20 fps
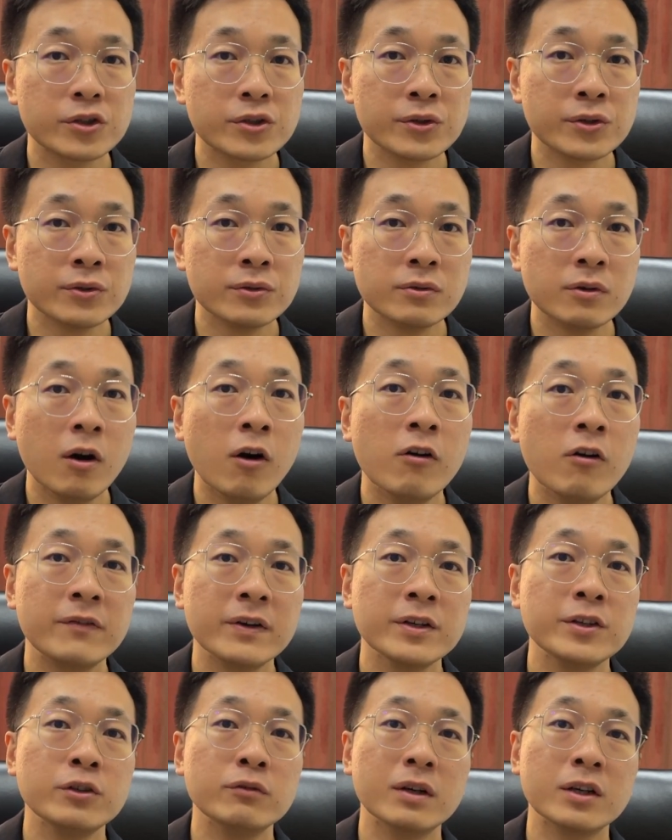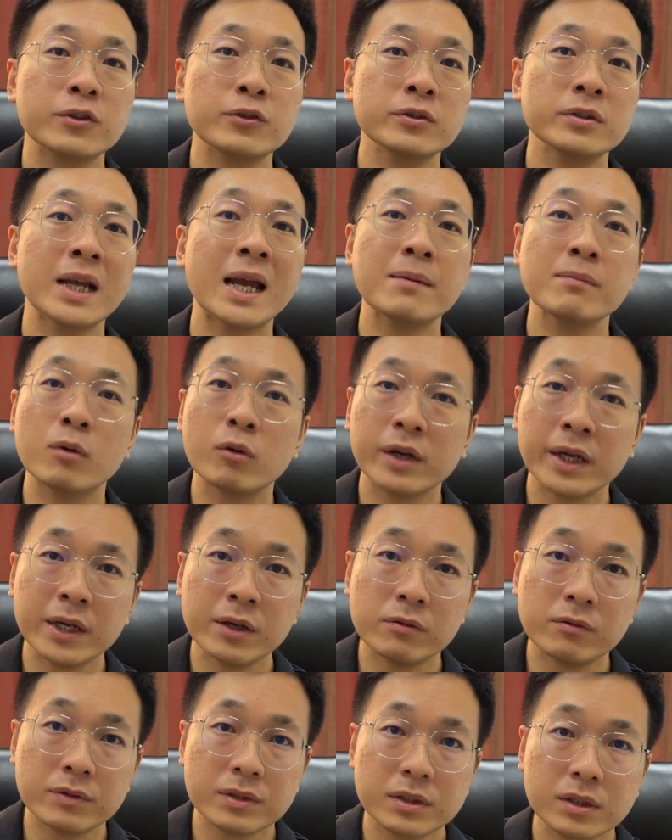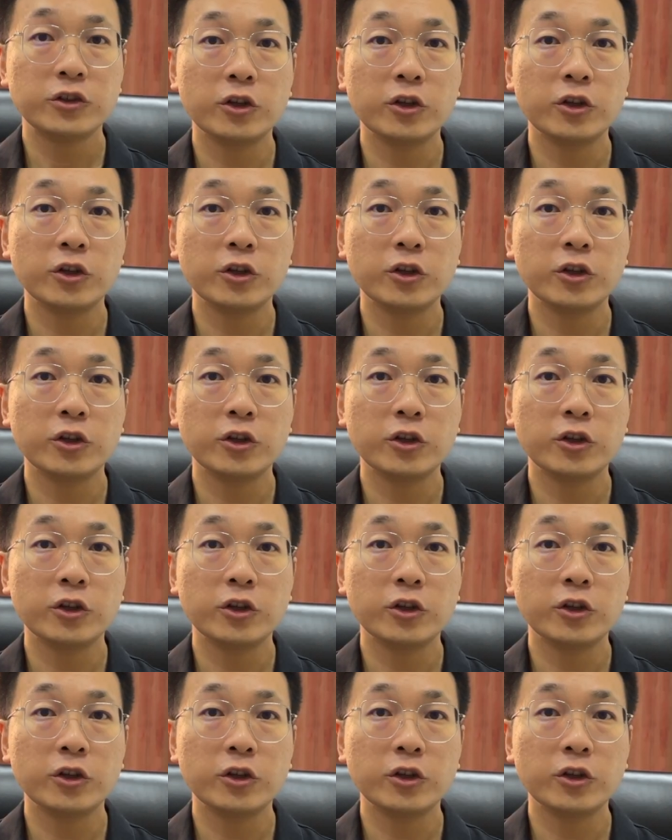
to offer you a good MOQs.